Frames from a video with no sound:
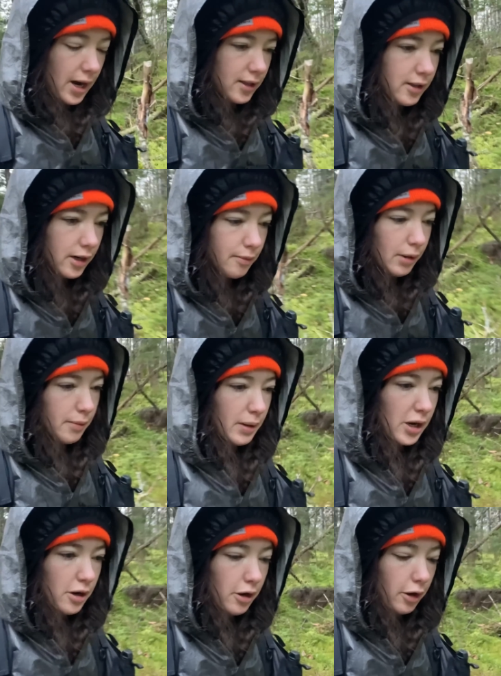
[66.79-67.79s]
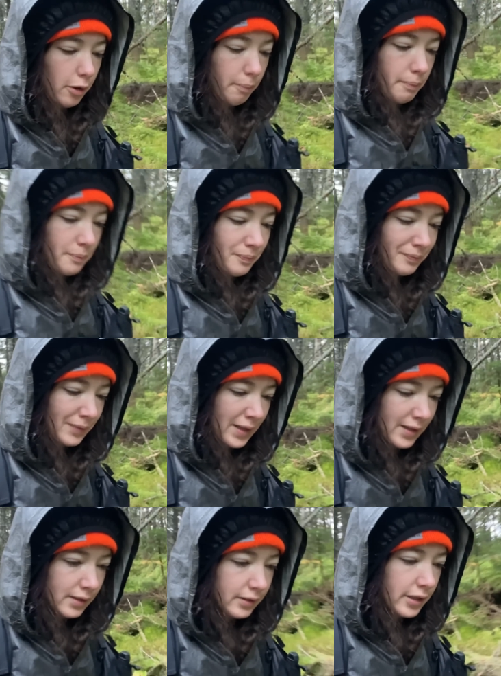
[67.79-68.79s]
I thought I broke my arm.
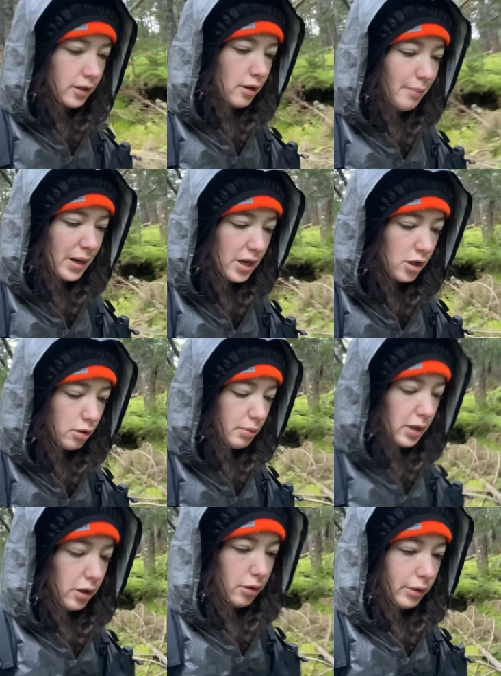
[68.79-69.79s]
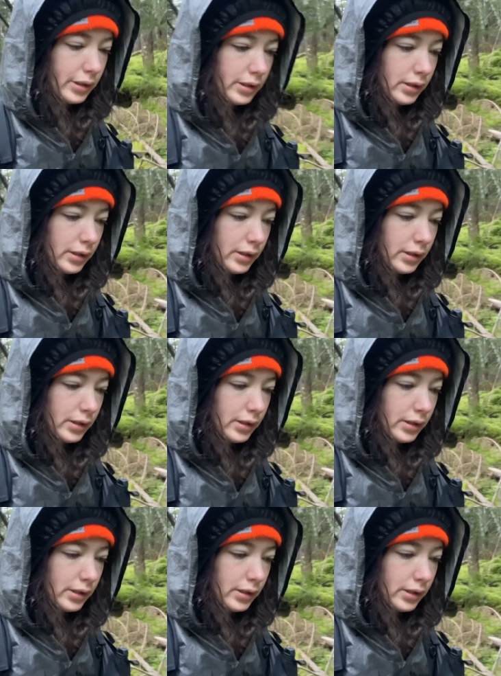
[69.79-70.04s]
I landed on my elbow.